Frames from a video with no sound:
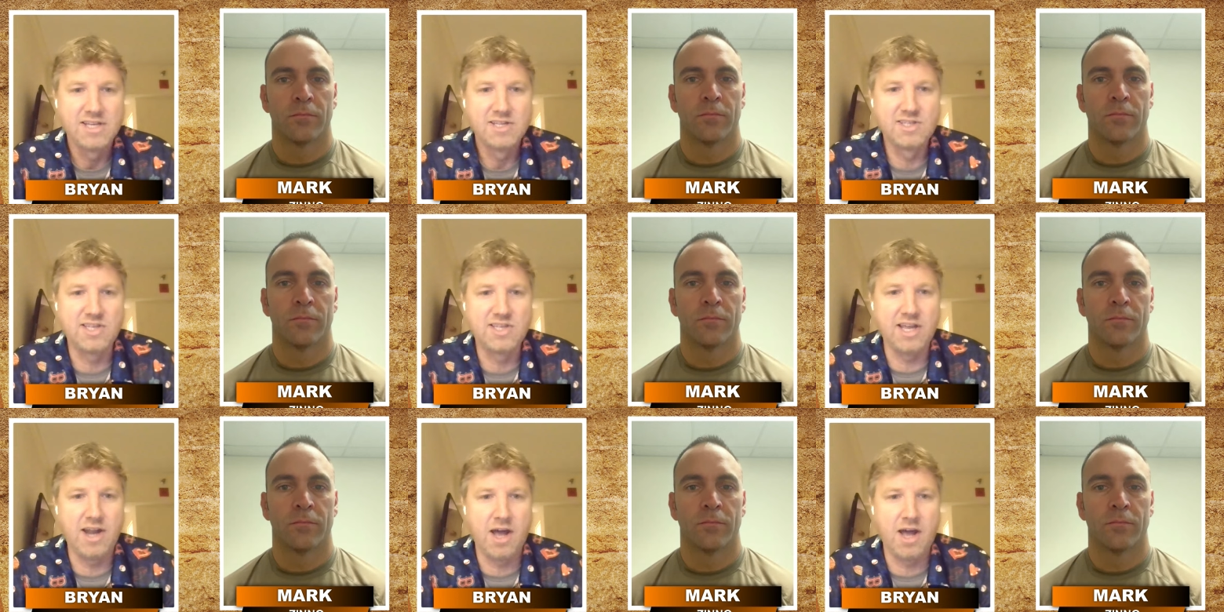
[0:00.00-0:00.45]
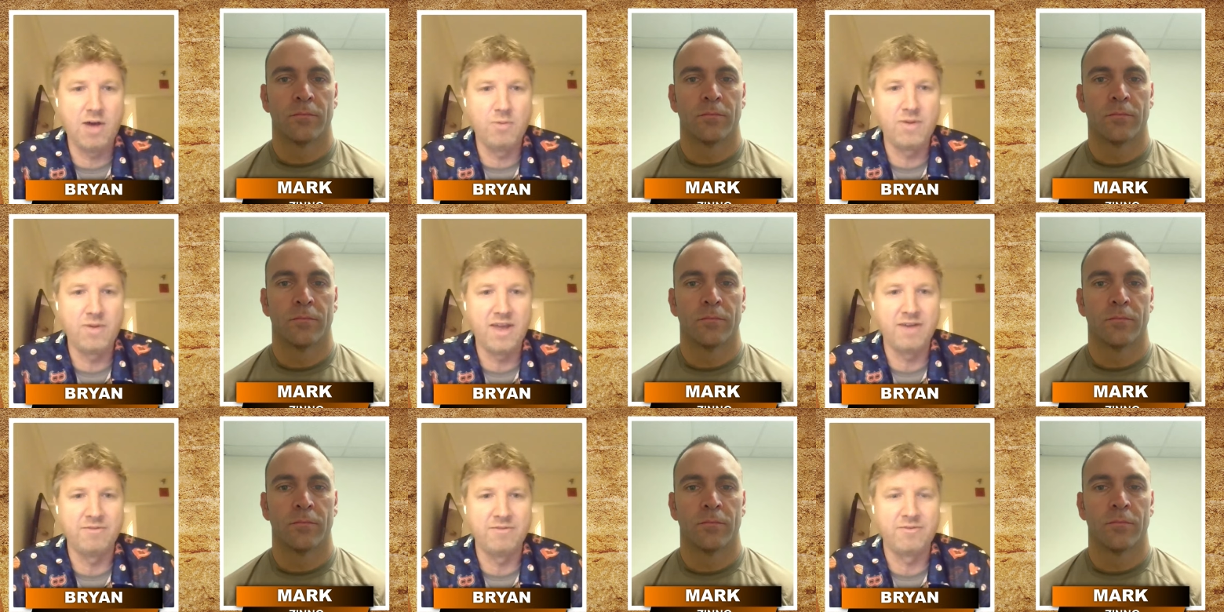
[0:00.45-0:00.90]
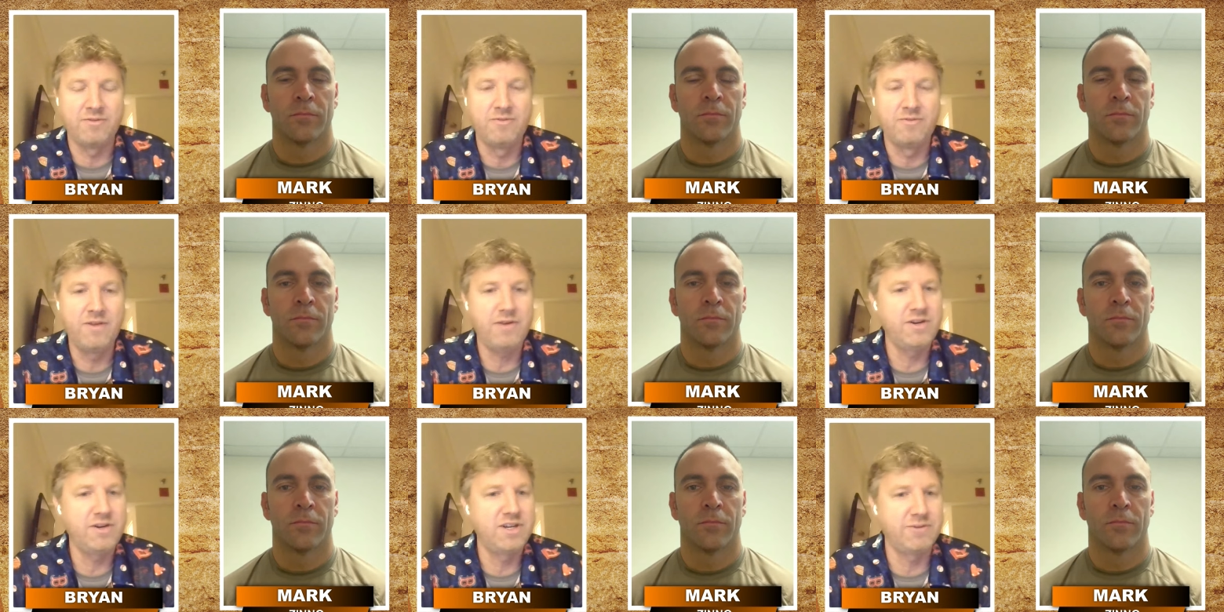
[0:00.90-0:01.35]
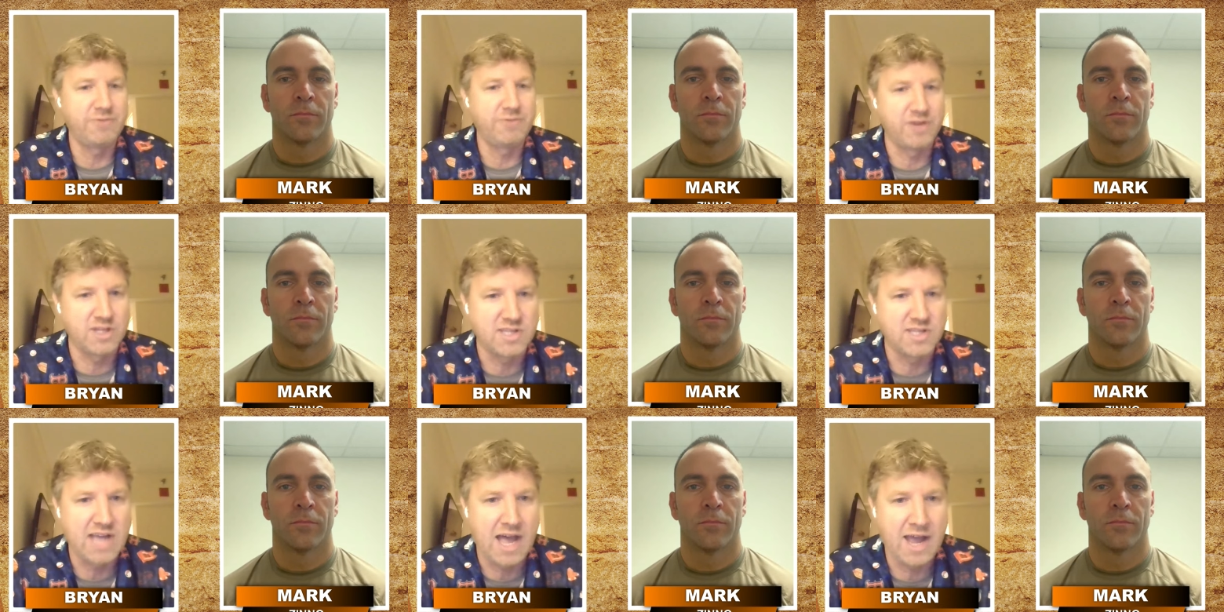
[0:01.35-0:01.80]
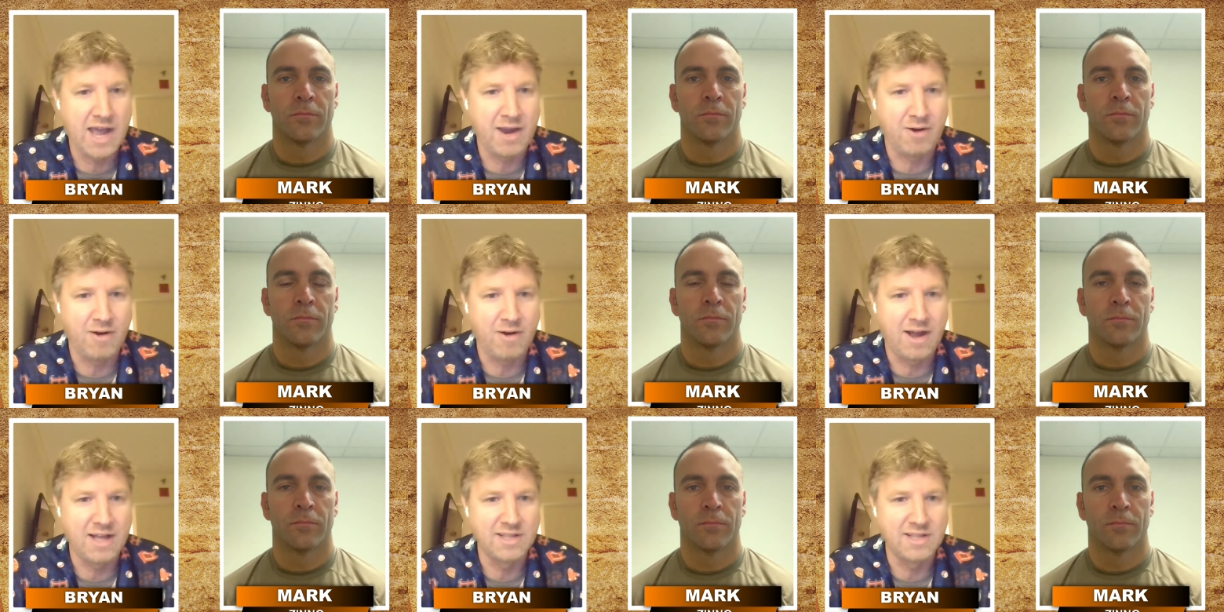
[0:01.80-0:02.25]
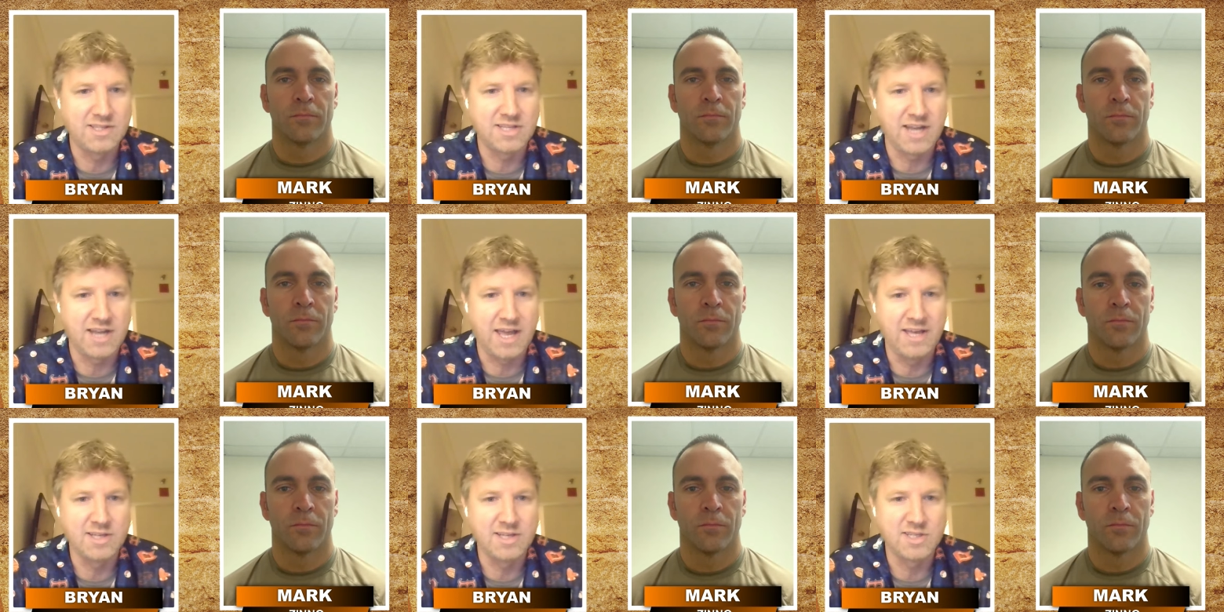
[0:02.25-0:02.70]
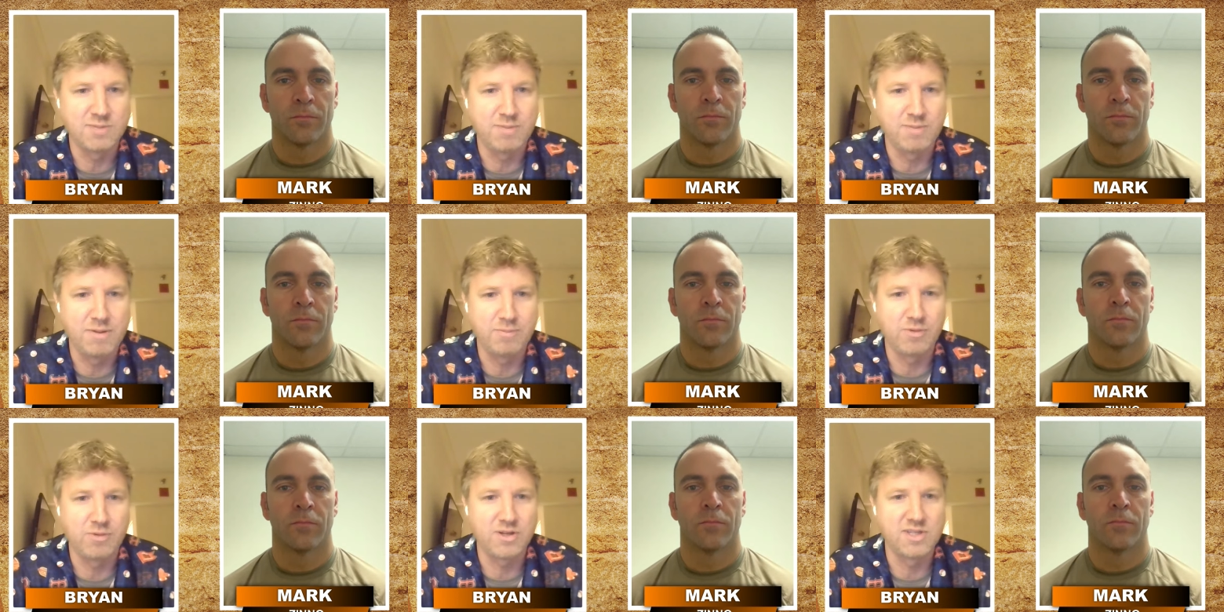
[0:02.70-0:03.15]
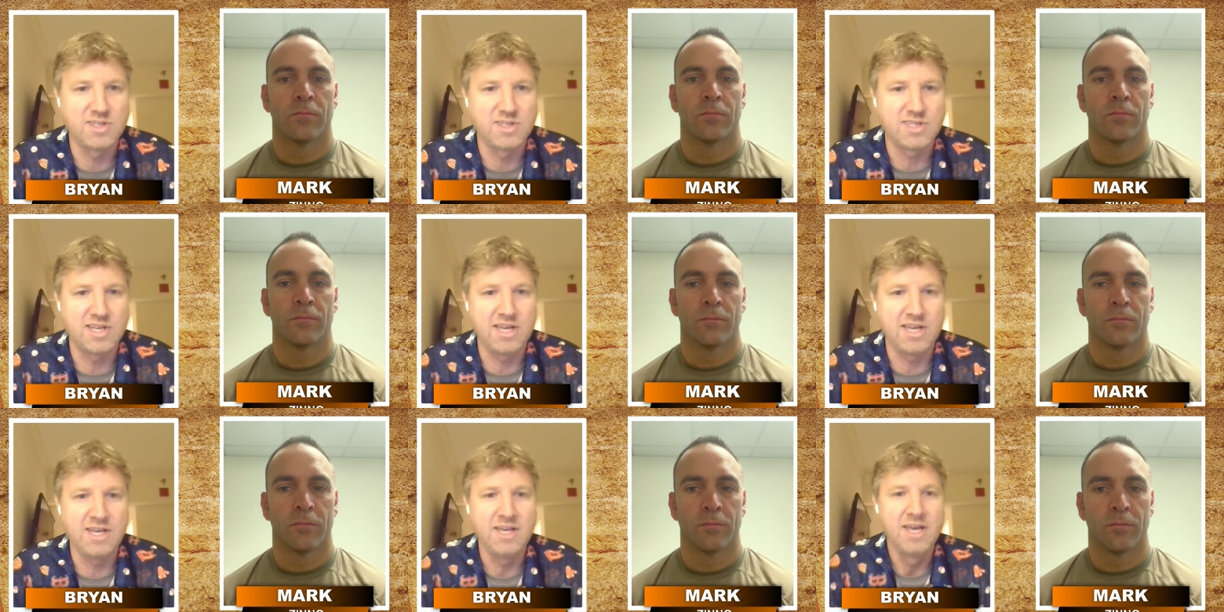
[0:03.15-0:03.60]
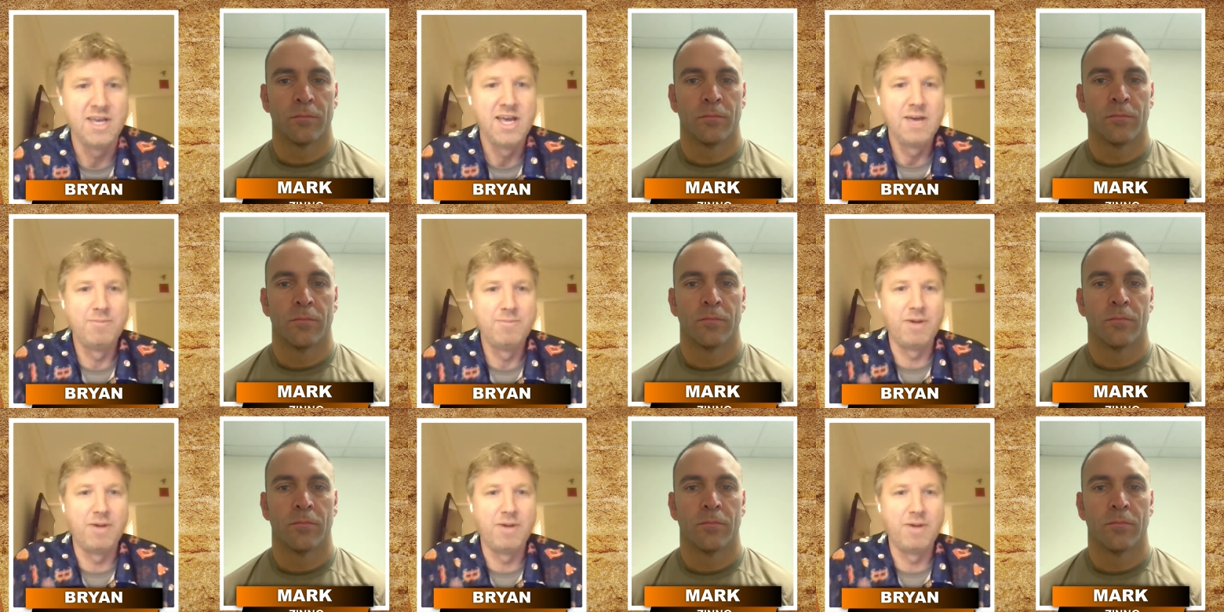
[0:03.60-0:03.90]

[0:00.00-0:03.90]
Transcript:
Speaker 1: Zinno, we have very different attire on today, as the people can see.